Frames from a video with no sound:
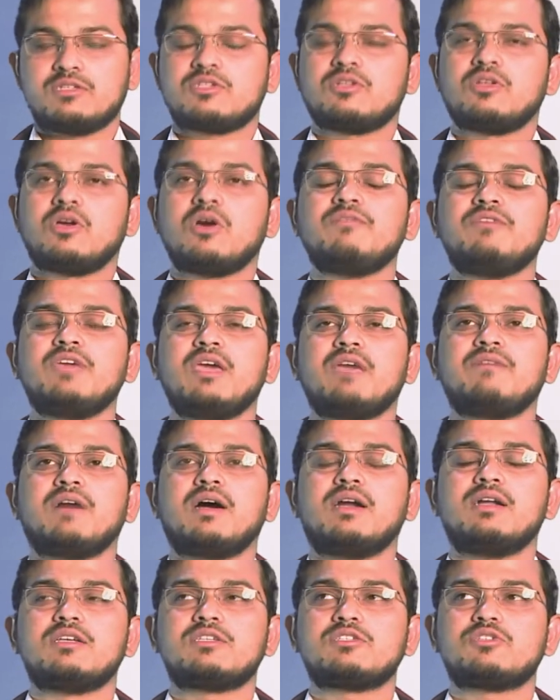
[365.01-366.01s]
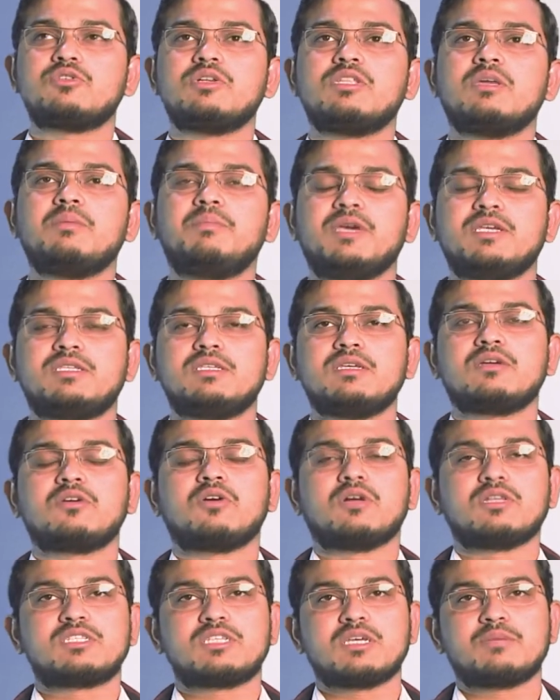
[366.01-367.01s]
So now we have understood the basic
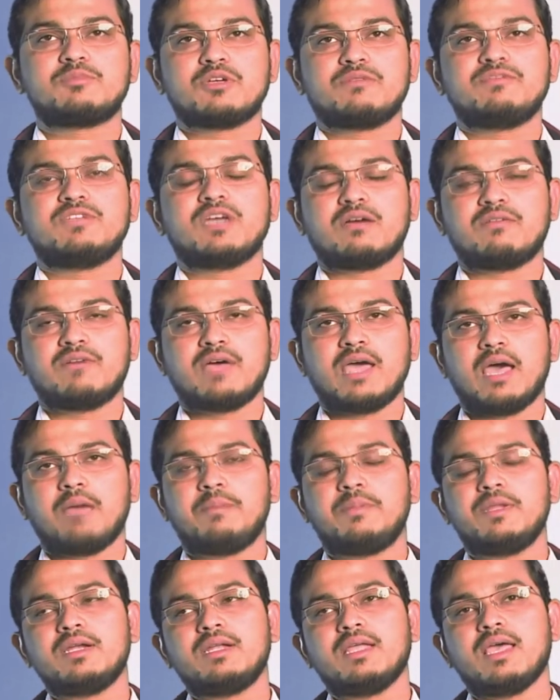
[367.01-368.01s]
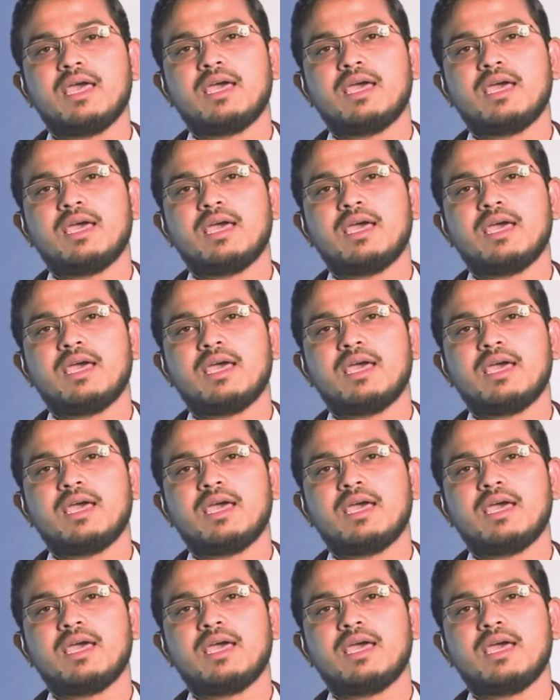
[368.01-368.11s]
concepts of Java applet,